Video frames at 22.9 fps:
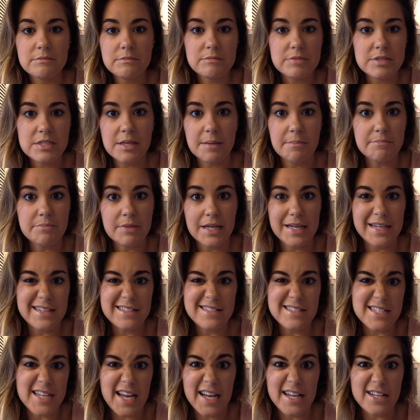
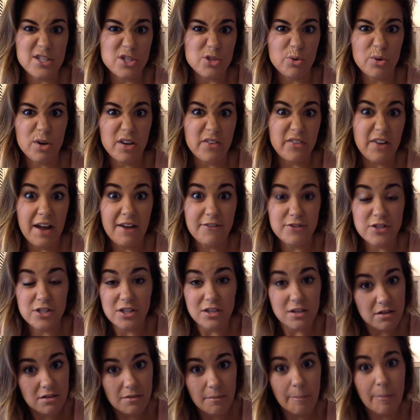stain sort of
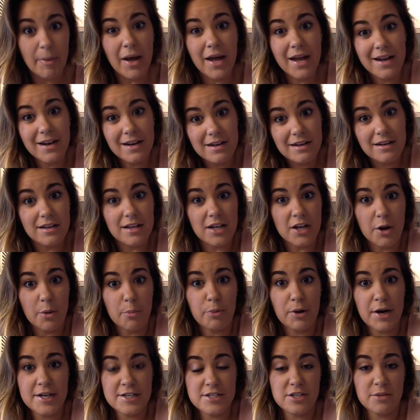after. But,
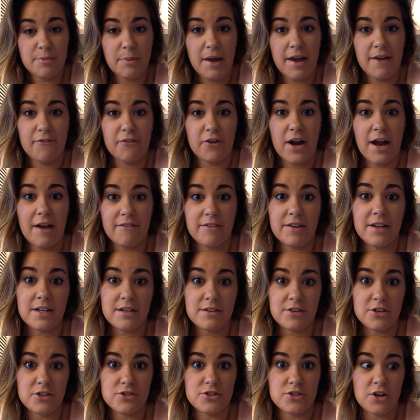price you pay for having
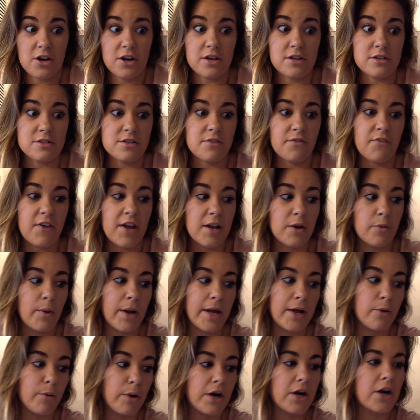your scars fade away
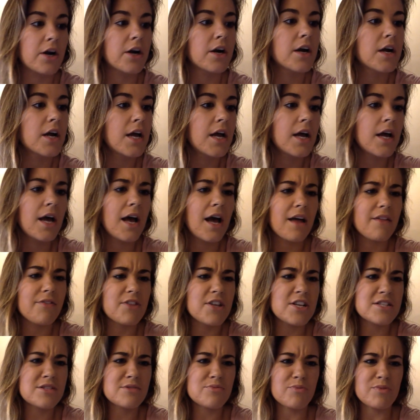quicker.
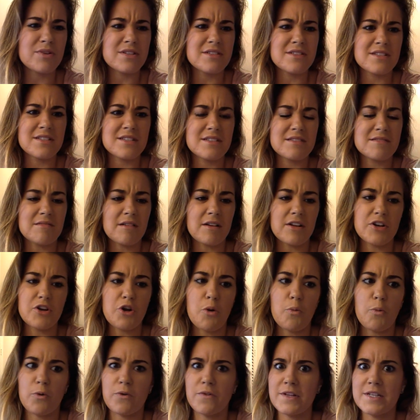This was no
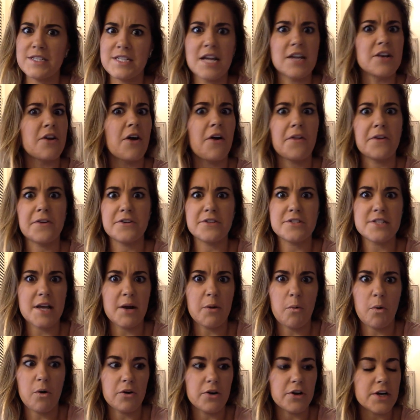more than $10 at
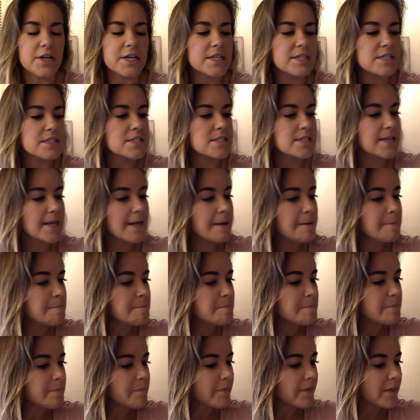Walgreens.
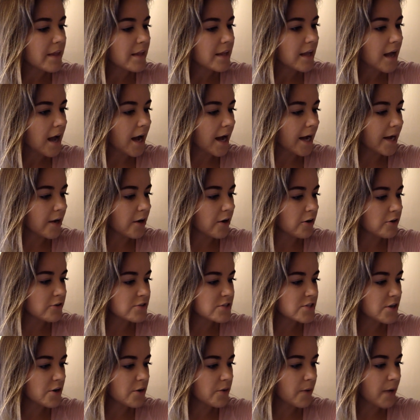I
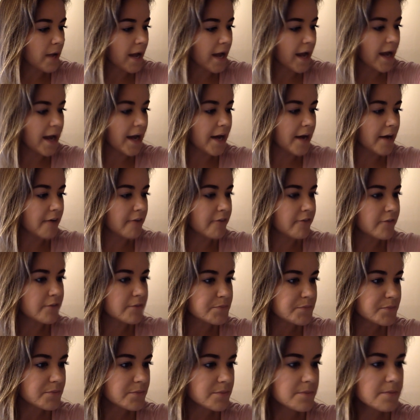also have
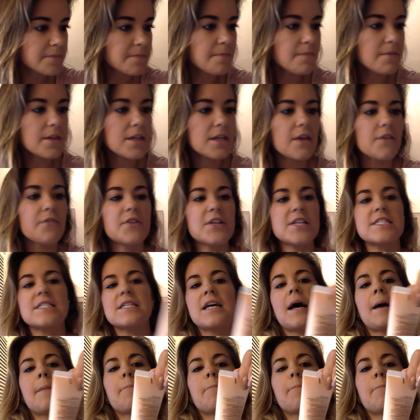this